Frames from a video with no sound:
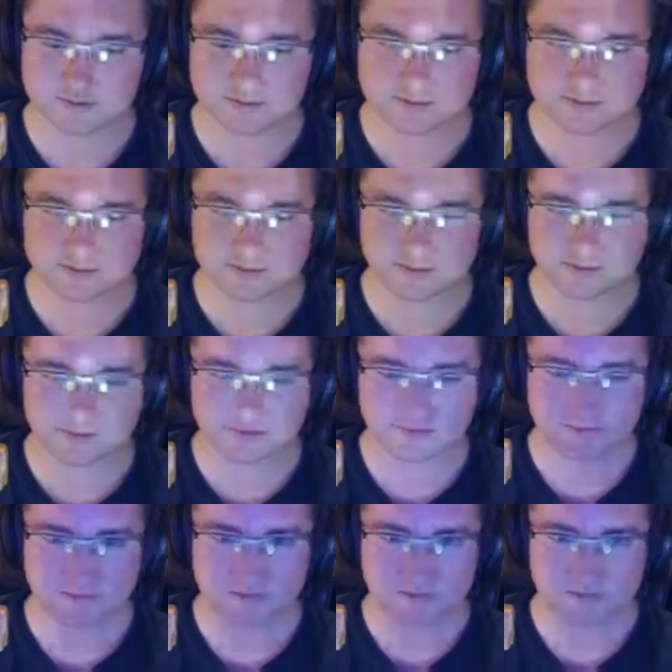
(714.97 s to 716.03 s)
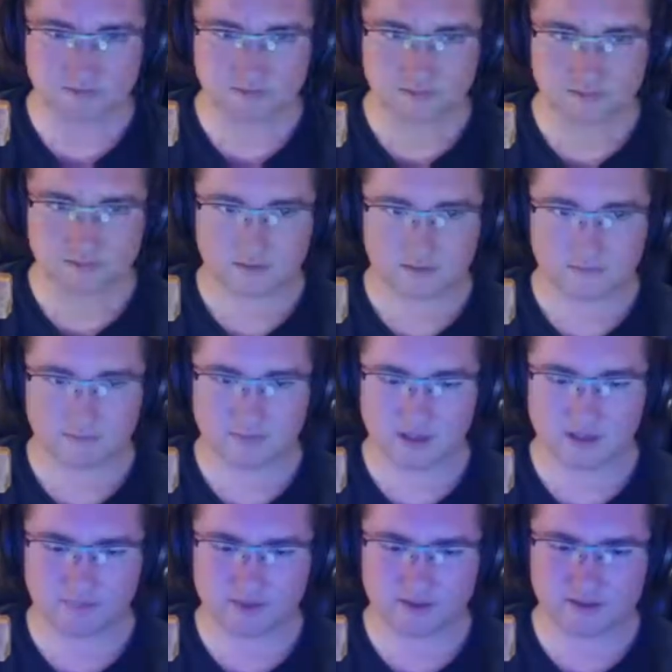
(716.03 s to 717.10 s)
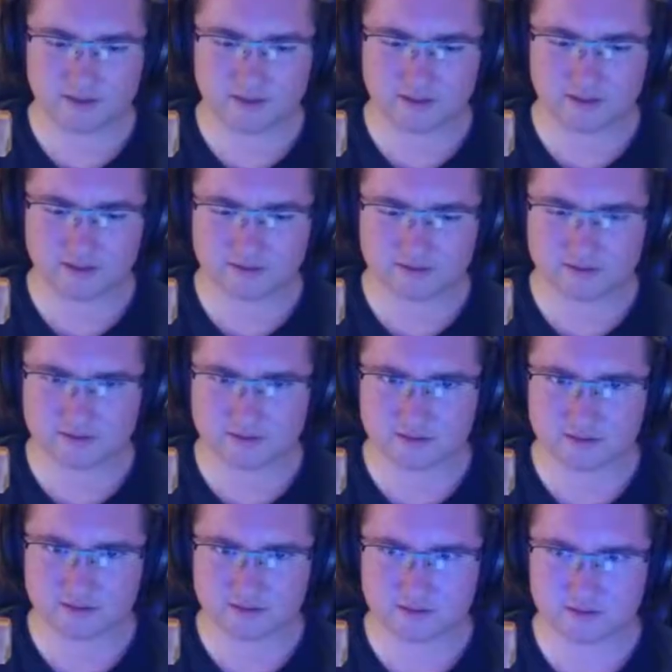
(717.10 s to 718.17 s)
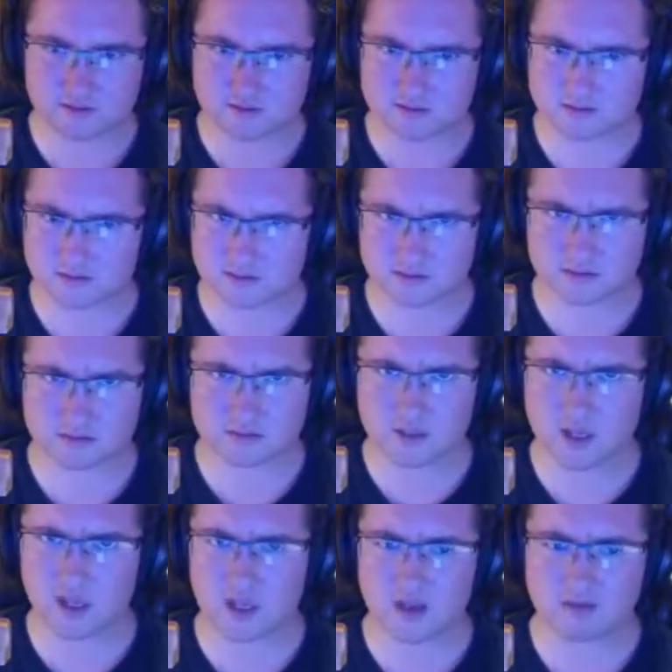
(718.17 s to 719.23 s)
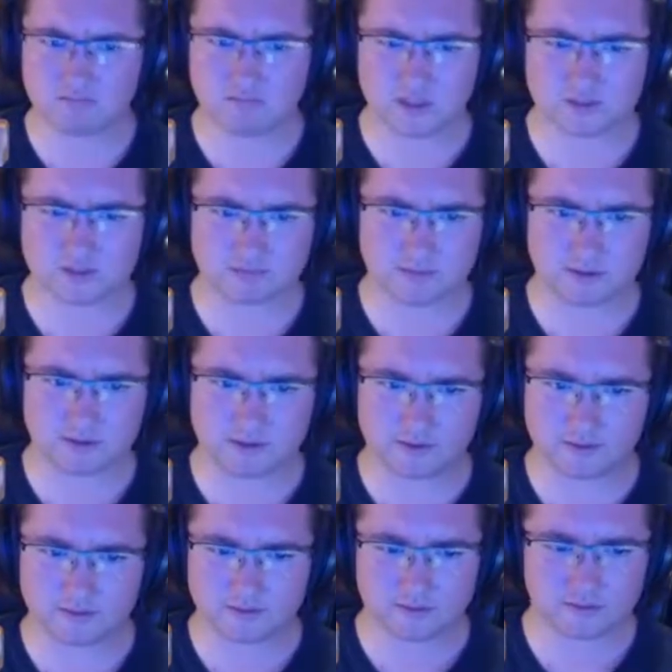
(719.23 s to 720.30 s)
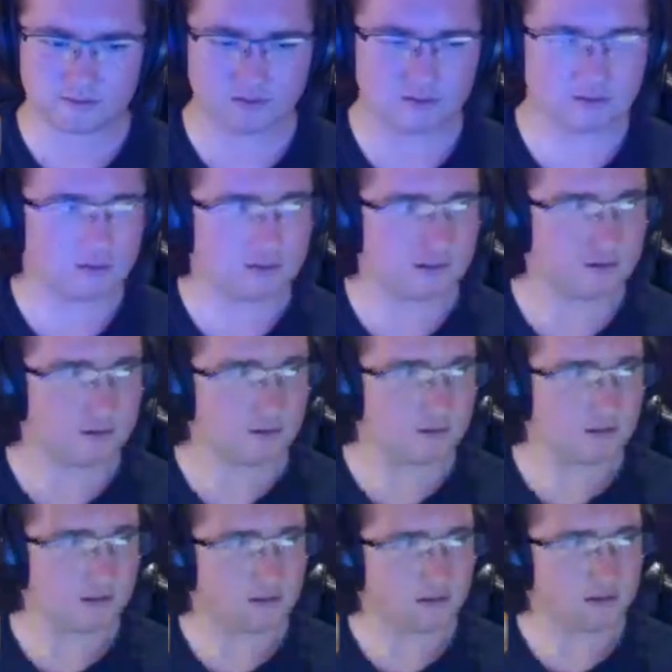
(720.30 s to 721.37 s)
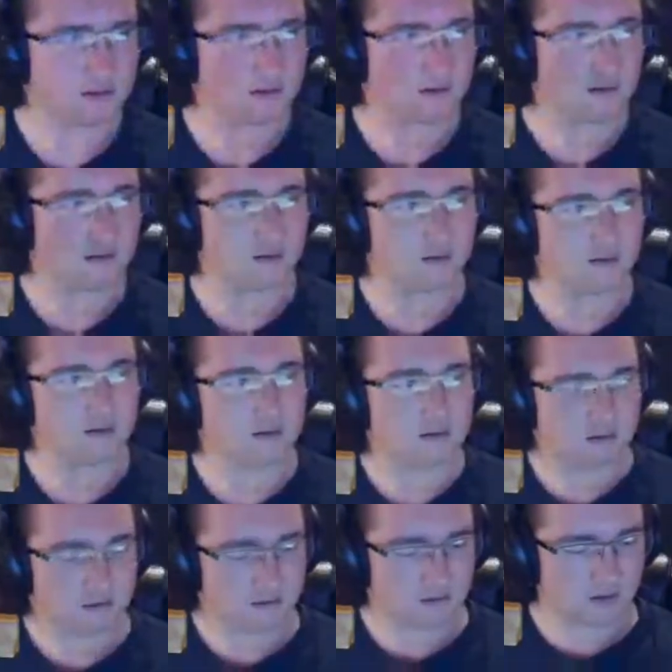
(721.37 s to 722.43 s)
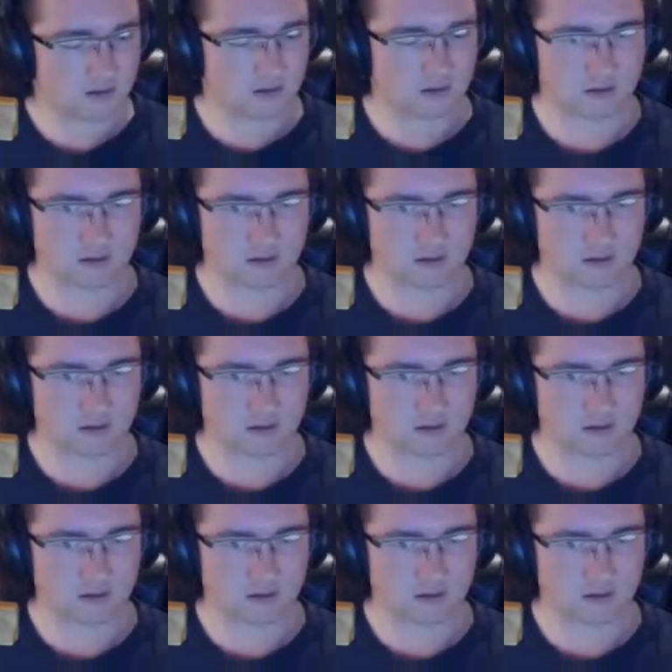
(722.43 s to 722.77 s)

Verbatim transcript: I see. Wow. Maybe it's the same? That's weird. What? What is it doing? What's it doing?